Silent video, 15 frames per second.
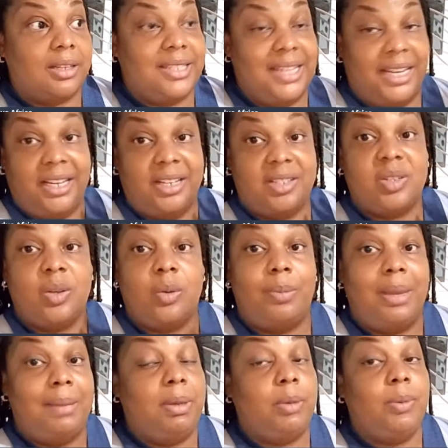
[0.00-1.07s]
tickets. So
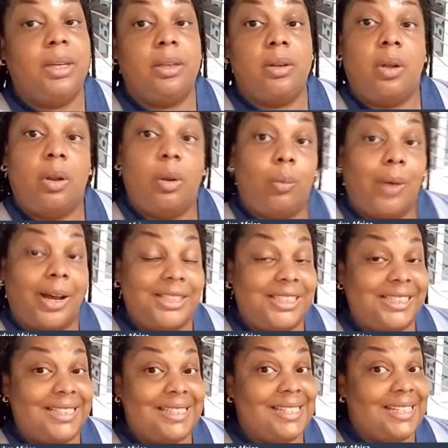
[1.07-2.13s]
maybe we can all watch
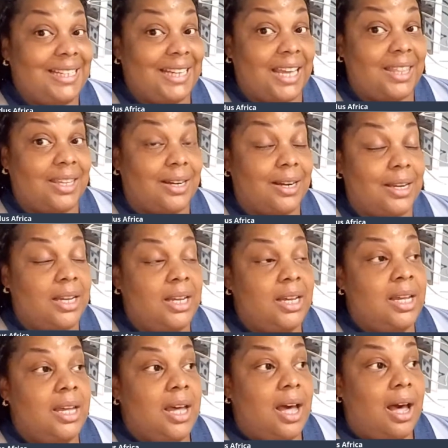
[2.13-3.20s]
it together.
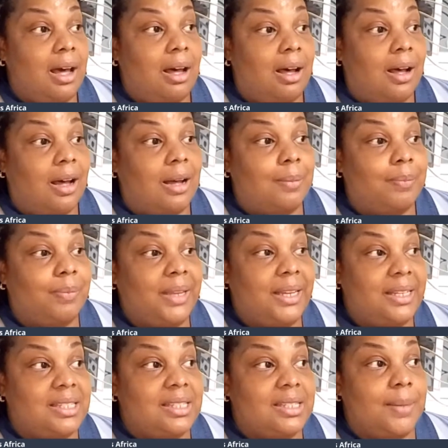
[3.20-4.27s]

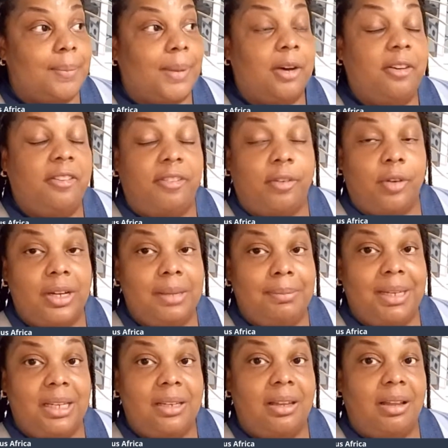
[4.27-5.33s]
It's about
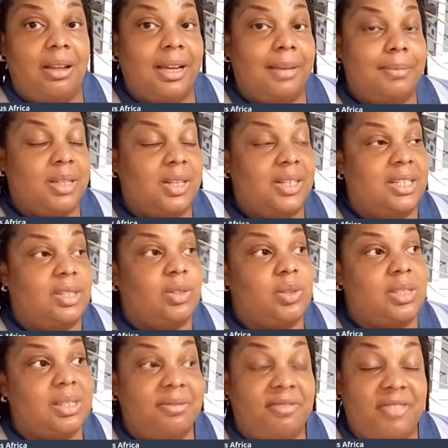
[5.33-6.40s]
40-minute long. I'm going to do
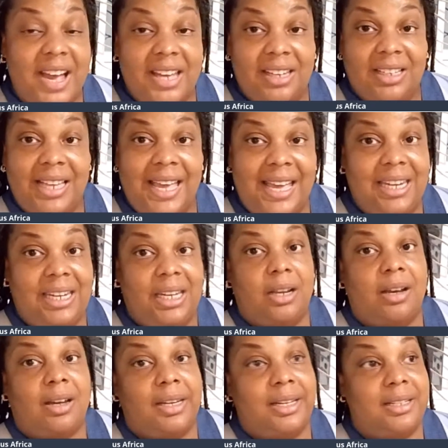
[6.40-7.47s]
some final editing
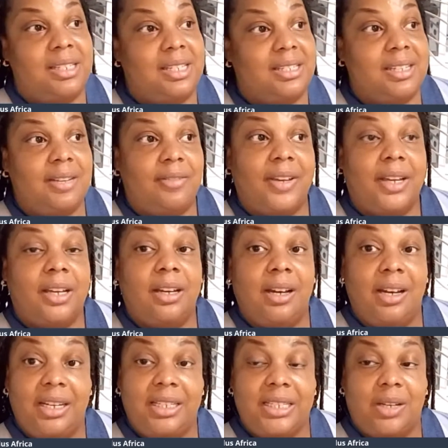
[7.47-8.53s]
on it to see if I could
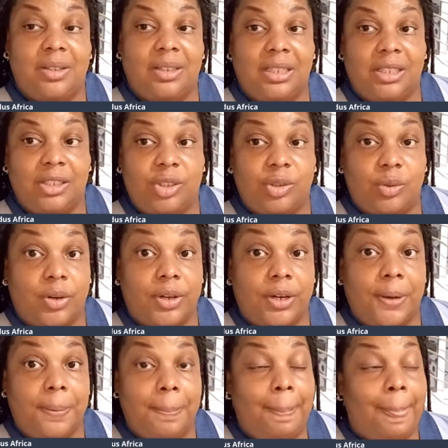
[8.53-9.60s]
cut it down a little
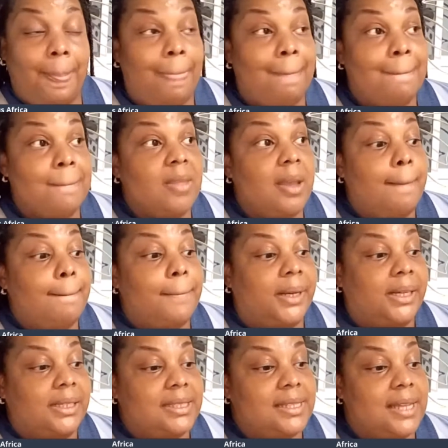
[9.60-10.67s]
shorter.
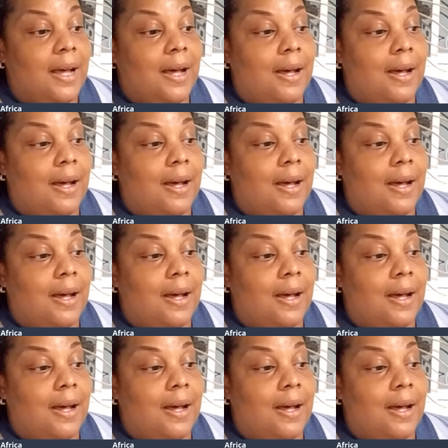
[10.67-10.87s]
But